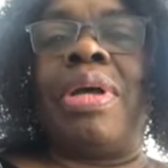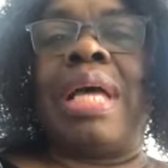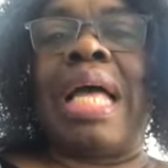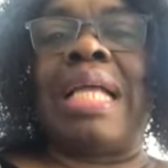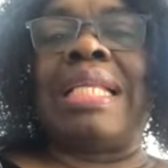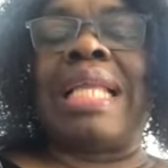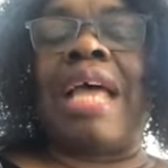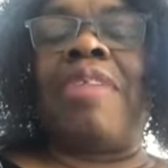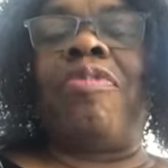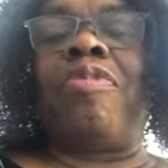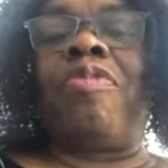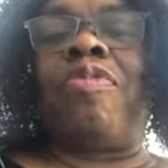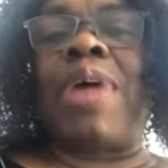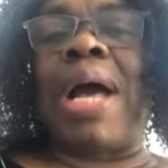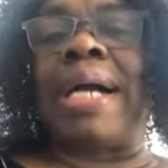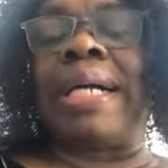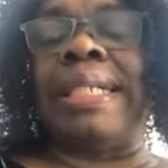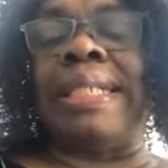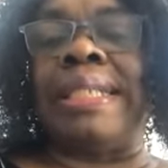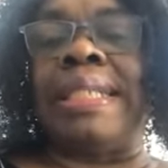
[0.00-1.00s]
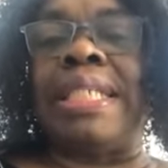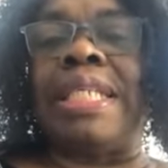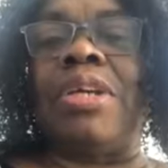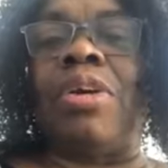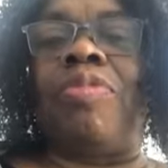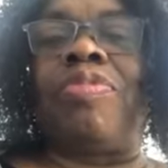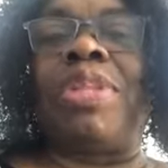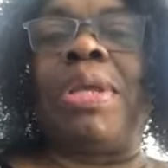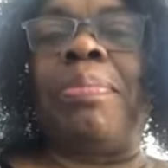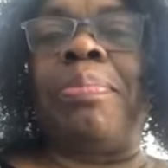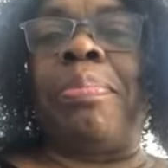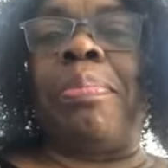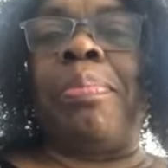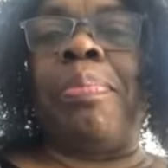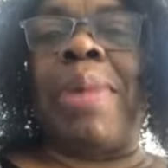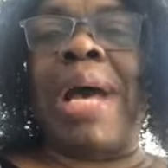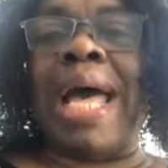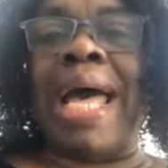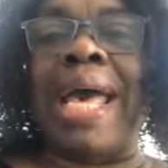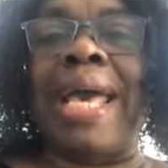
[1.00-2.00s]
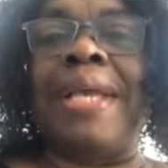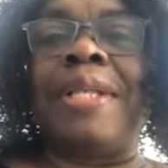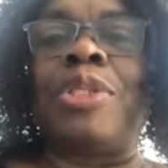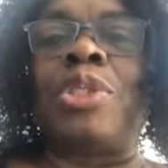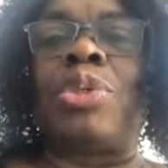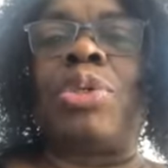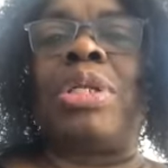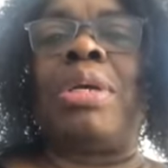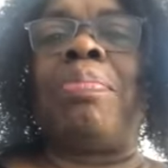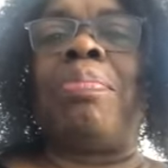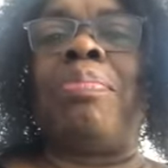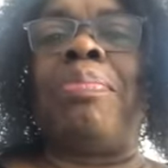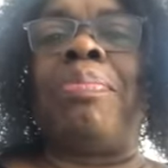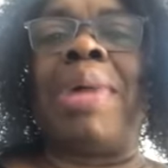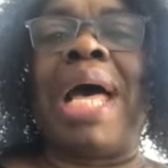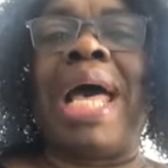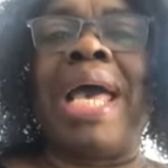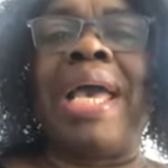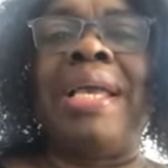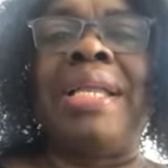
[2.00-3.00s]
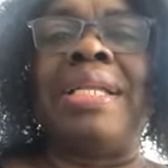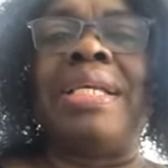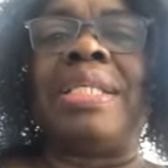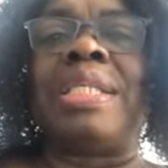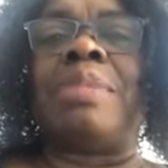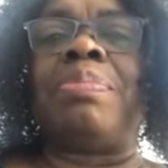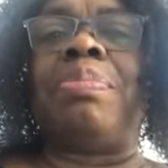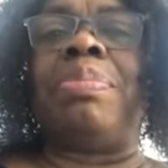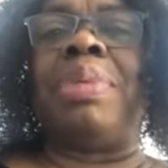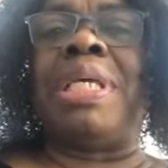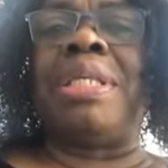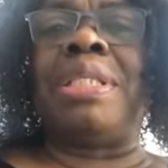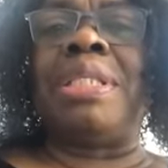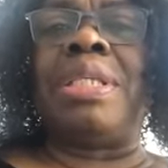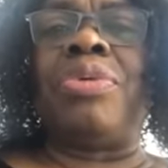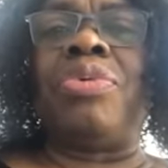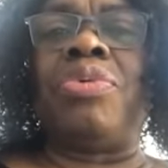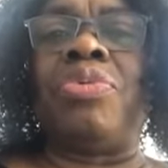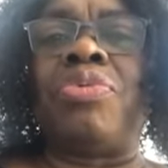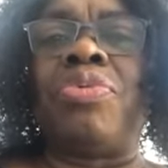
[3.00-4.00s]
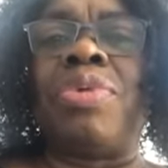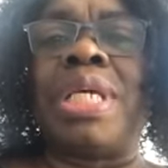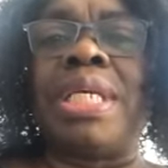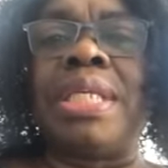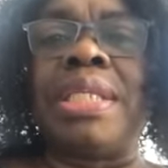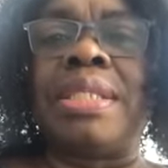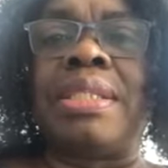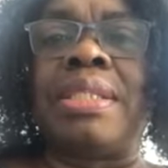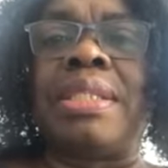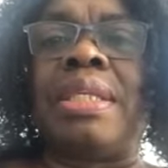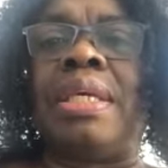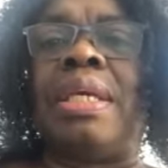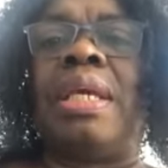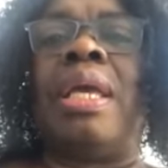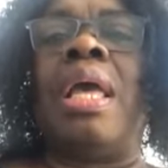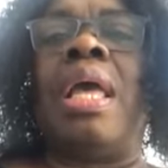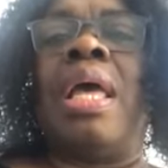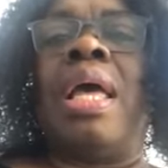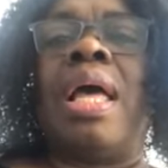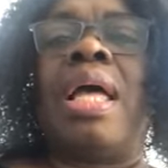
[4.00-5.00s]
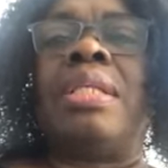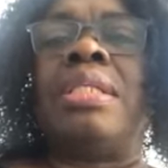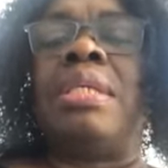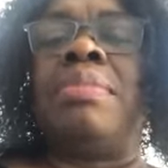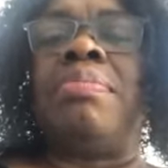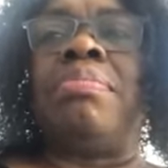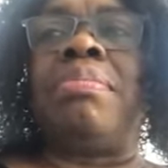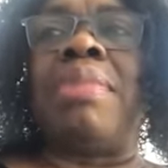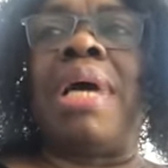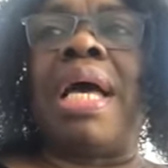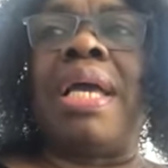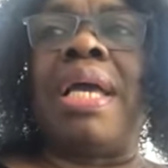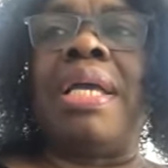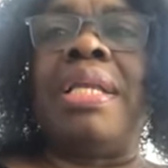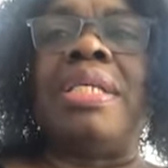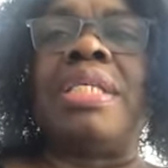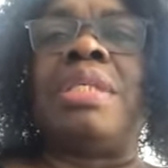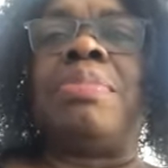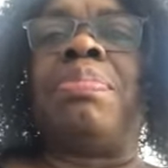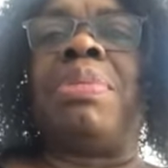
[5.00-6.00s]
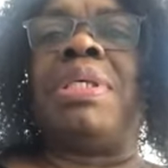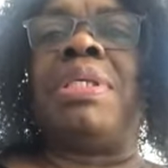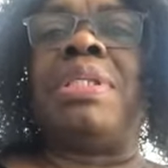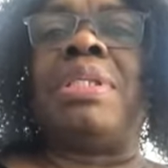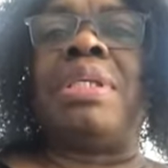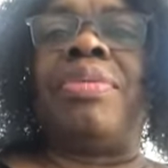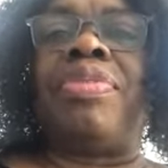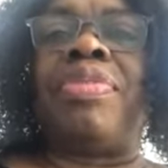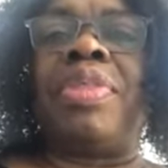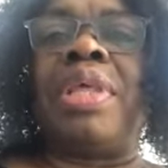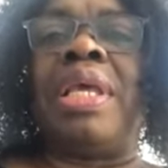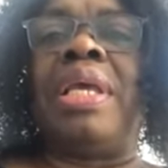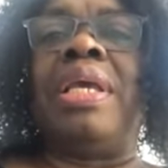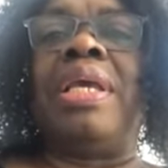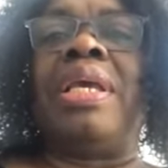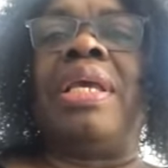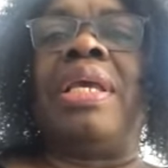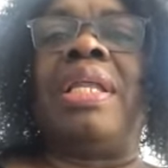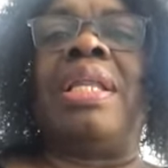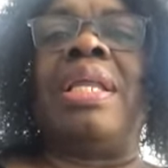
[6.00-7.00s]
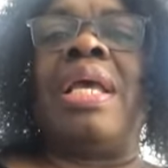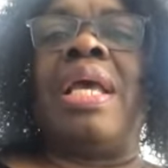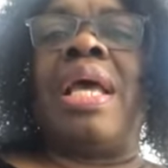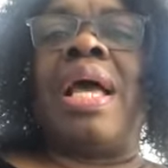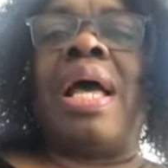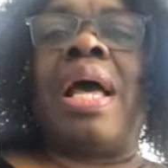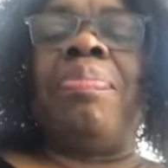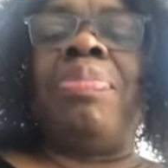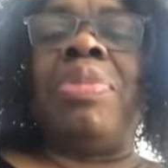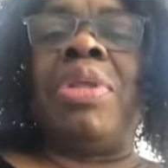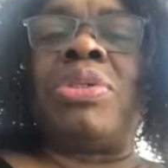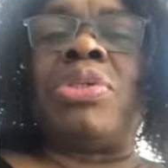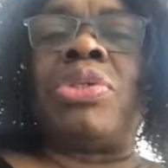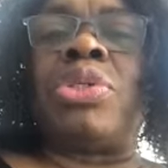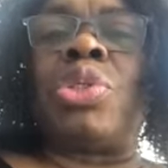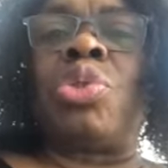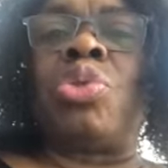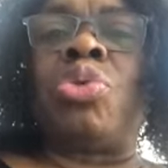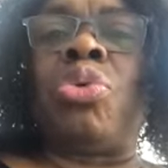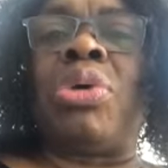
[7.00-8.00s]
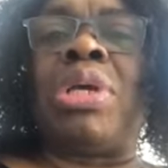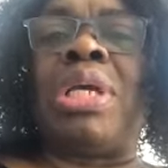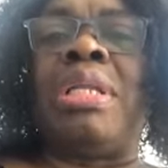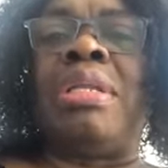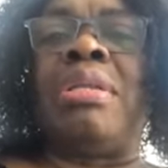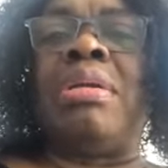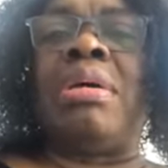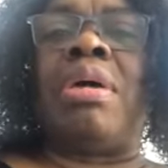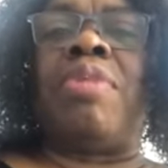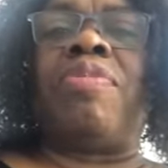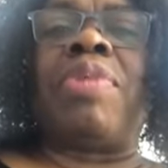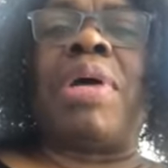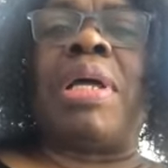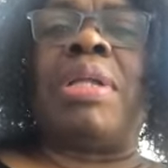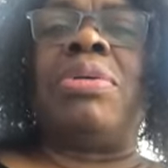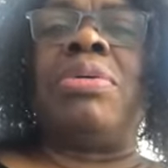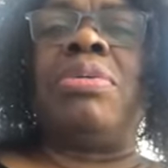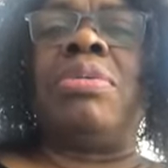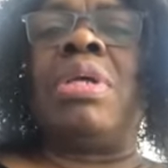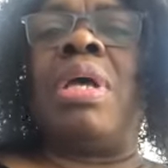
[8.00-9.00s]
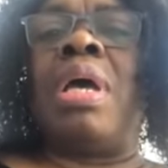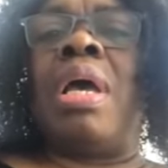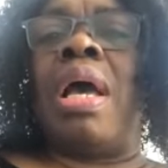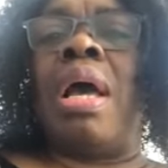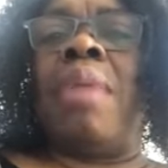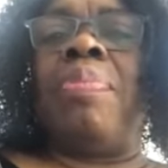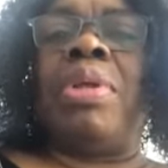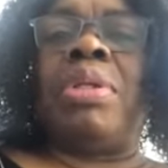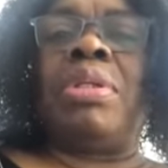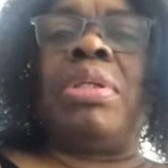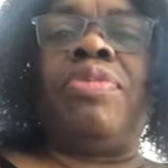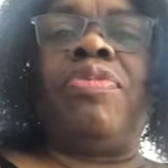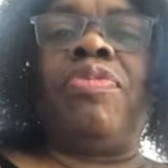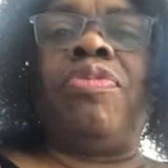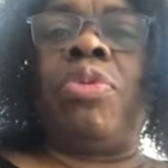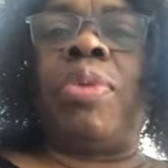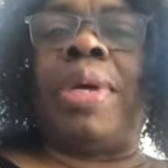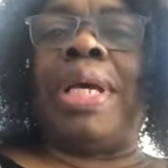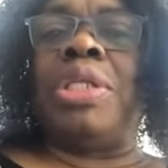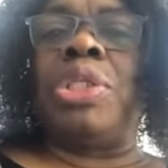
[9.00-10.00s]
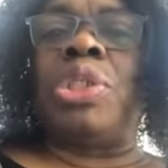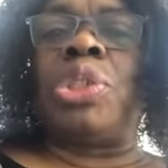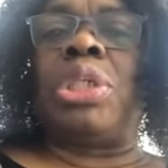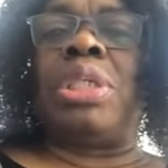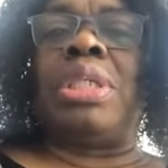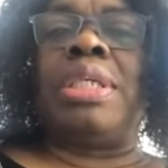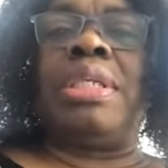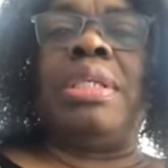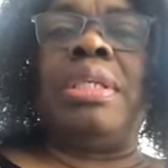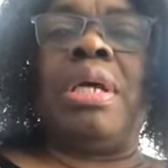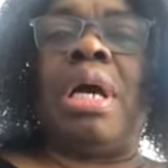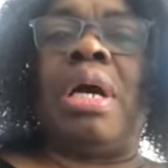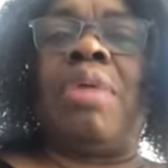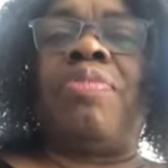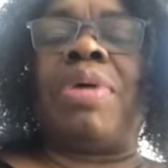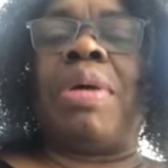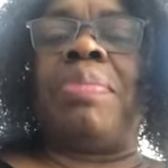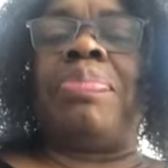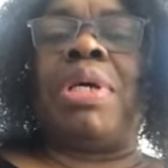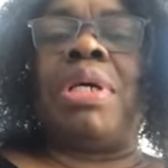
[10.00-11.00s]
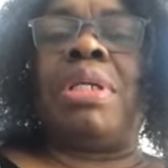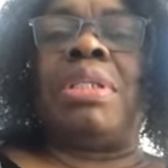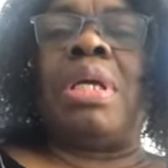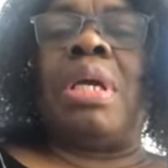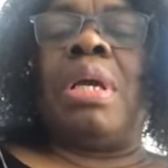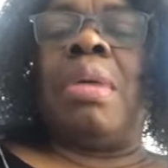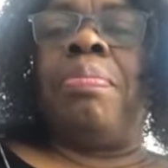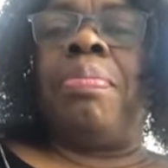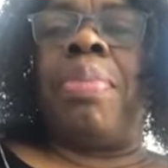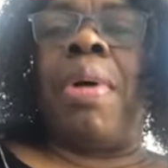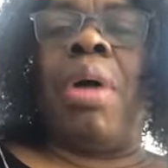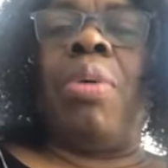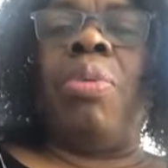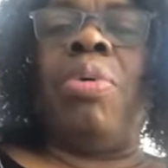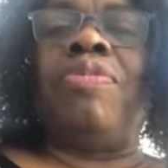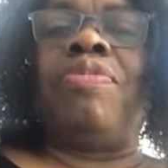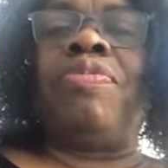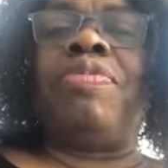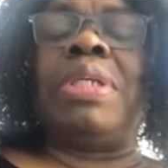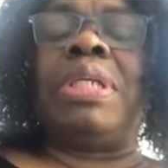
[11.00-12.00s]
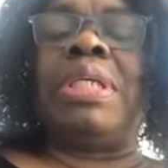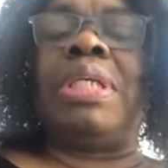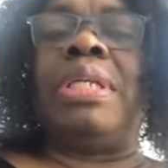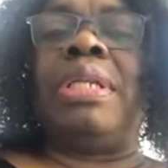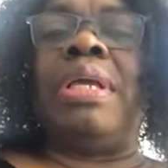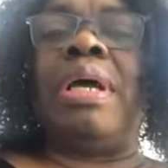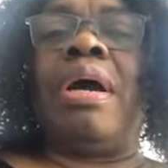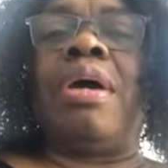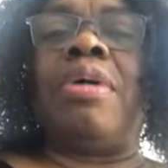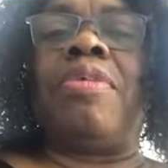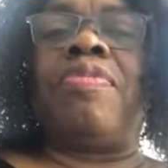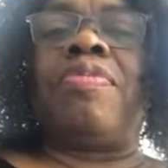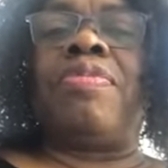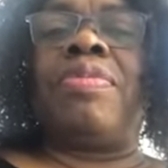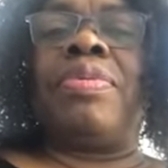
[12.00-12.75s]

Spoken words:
And that faculty of the mind, so the mind is busy reasoning, and the mind is busy thinking, I'm not strong enough, I'm not influential enough, I'm not powerful enough.